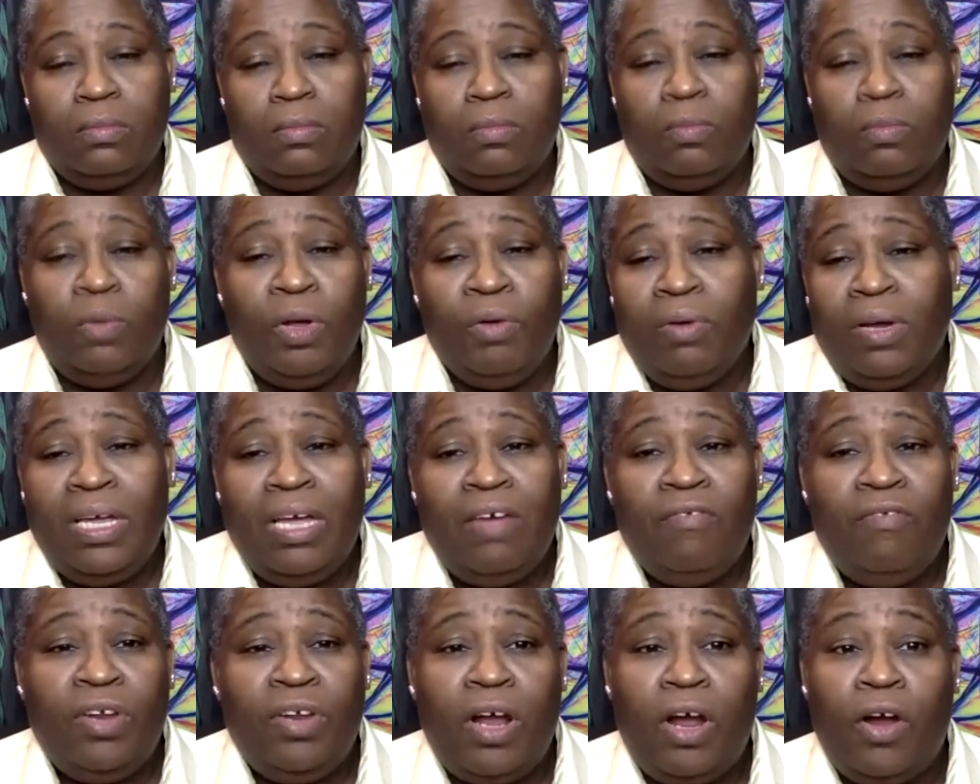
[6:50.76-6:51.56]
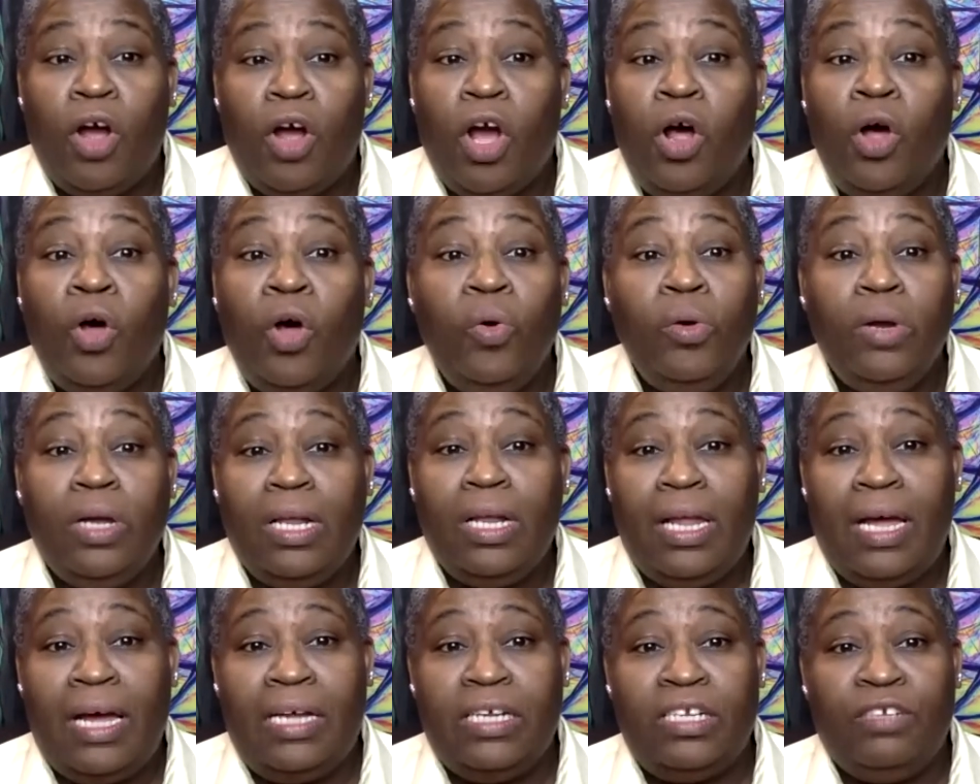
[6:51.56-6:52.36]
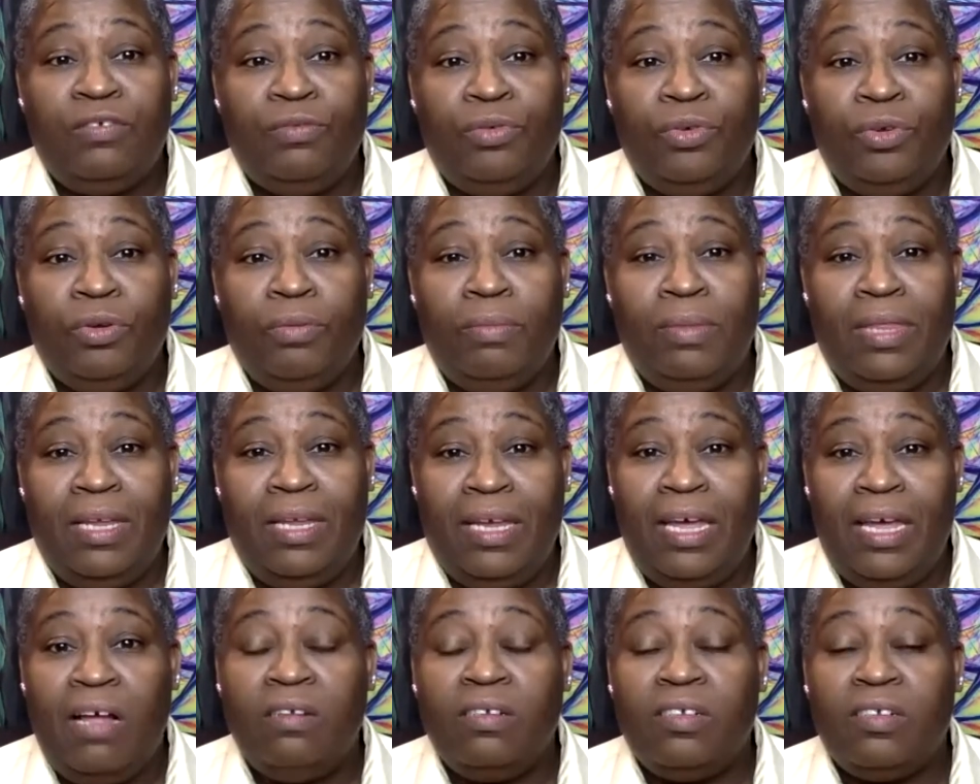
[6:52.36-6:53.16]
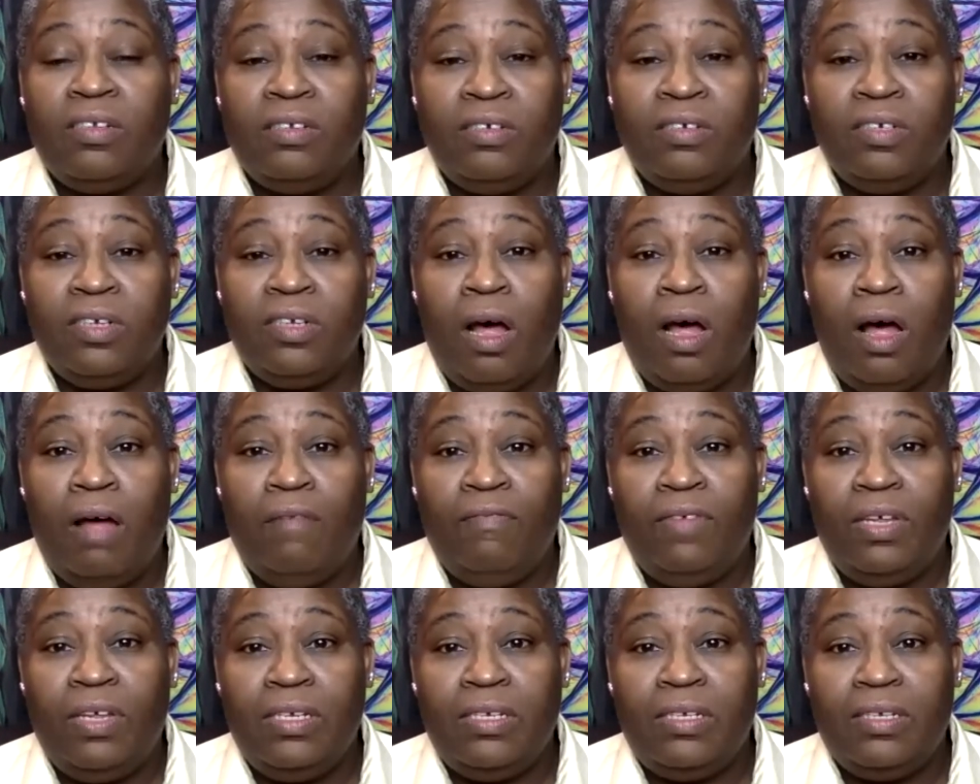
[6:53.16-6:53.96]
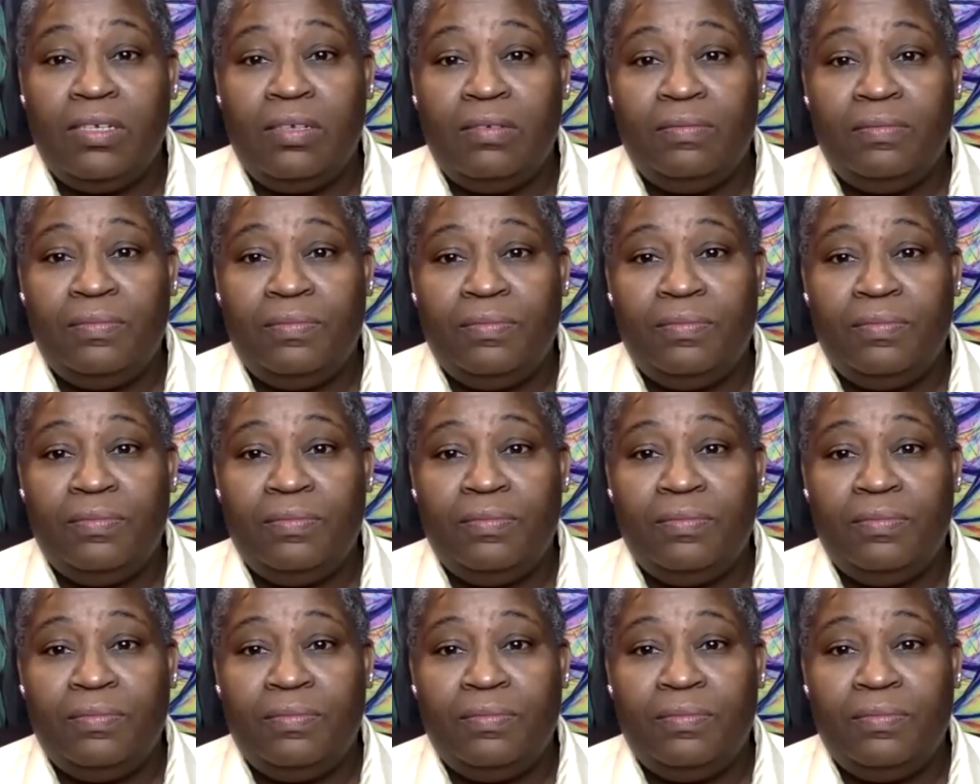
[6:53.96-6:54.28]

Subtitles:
We were given our own classroom in the counselor's office.